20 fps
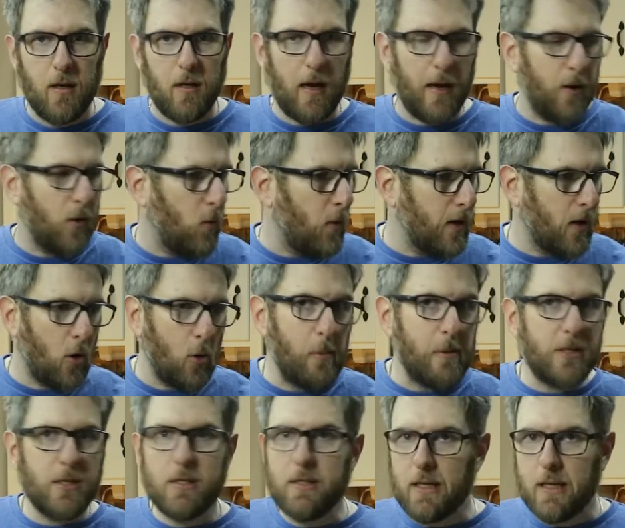I don't want a whole
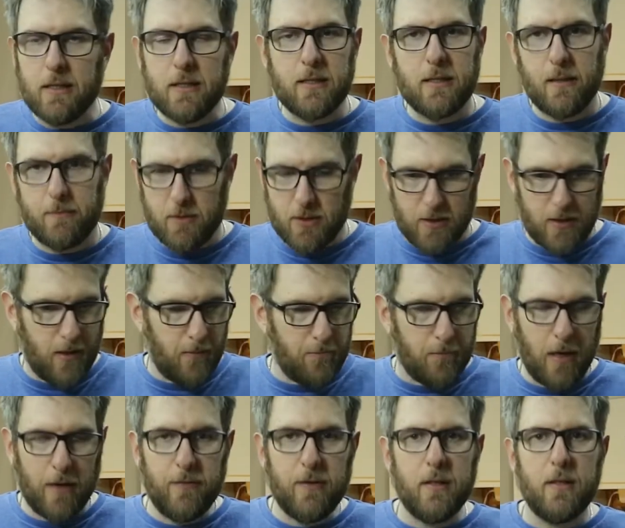bunch of dust. I'm just gonna
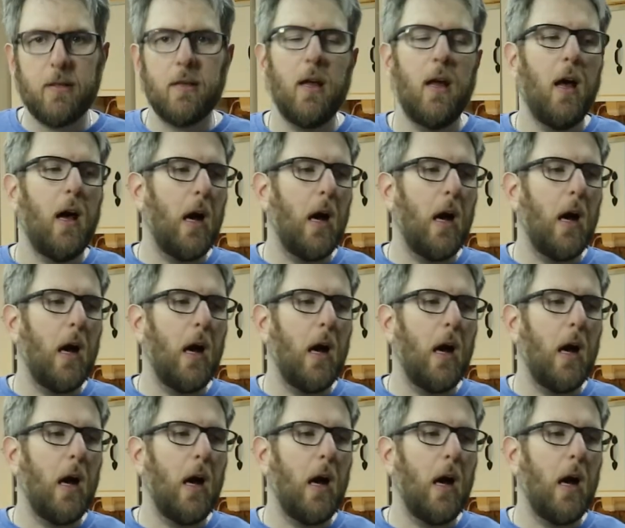buff it.